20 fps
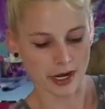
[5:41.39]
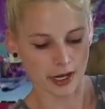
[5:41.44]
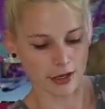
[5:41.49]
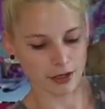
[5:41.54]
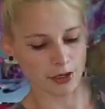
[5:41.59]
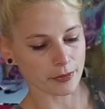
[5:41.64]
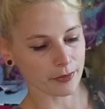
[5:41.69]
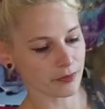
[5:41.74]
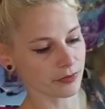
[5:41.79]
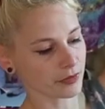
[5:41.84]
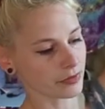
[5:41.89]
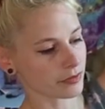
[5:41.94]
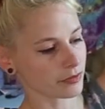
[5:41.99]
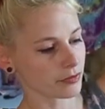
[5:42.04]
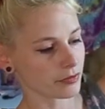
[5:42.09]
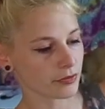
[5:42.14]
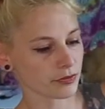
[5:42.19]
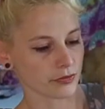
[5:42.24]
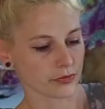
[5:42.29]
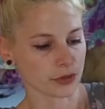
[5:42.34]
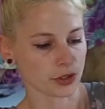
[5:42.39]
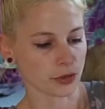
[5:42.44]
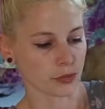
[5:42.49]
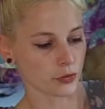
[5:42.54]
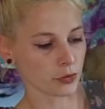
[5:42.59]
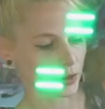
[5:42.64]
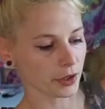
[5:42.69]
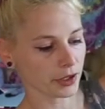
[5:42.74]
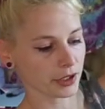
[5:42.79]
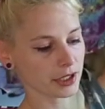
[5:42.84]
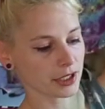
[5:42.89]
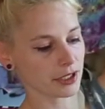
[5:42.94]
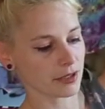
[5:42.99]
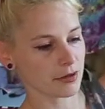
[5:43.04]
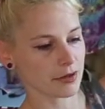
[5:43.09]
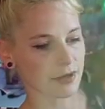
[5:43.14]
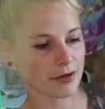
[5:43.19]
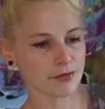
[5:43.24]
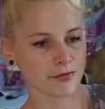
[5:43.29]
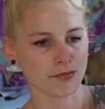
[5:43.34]
You really
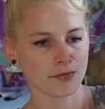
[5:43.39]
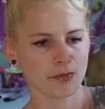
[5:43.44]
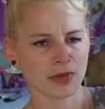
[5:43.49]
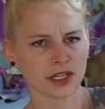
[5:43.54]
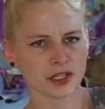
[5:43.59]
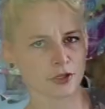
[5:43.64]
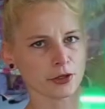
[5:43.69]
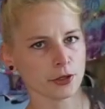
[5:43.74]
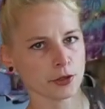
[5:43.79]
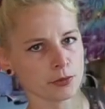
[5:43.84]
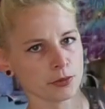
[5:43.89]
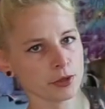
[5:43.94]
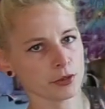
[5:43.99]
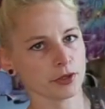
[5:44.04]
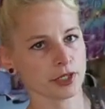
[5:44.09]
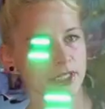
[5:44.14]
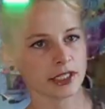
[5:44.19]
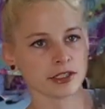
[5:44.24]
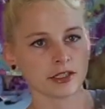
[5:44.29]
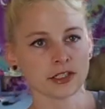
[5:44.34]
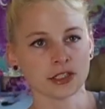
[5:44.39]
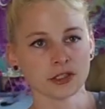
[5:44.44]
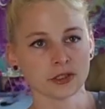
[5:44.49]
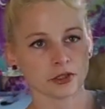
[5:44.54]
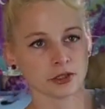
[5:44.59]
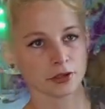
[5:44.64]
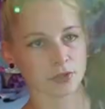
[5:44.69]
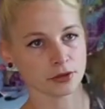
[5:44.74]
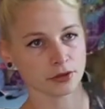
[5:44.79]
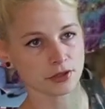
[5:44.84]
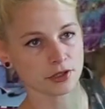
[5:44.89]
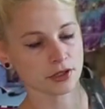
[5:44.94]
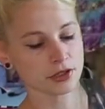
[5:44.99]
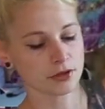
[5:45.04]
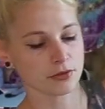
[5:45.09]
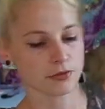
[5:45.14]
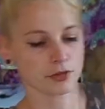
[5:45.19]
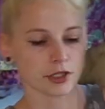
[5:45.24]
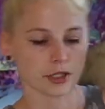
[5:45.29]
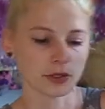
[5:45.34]
can make your hoop unique to your,
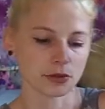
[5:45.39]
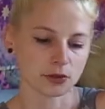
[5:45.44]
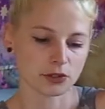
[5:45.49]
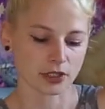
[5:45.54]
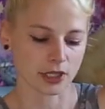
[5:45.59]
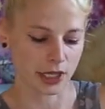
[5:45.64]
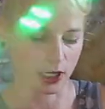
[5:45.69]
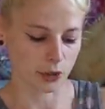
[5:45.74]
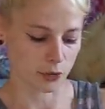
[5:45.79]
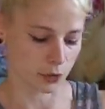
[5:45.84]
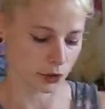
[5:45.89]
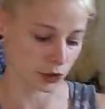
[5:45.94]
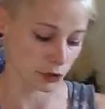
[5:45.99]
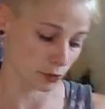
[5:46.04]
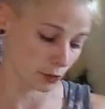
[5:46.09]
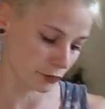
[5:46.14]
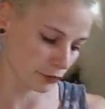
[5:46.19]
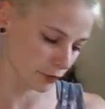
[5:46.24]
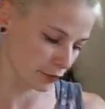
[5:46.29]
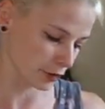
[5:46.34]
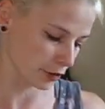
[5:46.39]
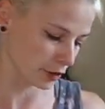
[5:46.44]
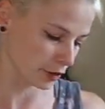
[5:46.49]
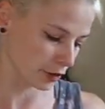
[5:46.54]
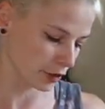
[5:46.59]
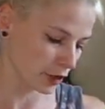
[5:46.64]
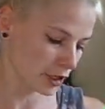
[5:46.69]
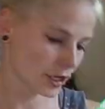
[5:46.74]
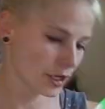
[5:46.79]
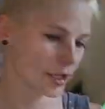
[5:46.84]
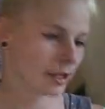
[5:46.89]
style, what you prefer.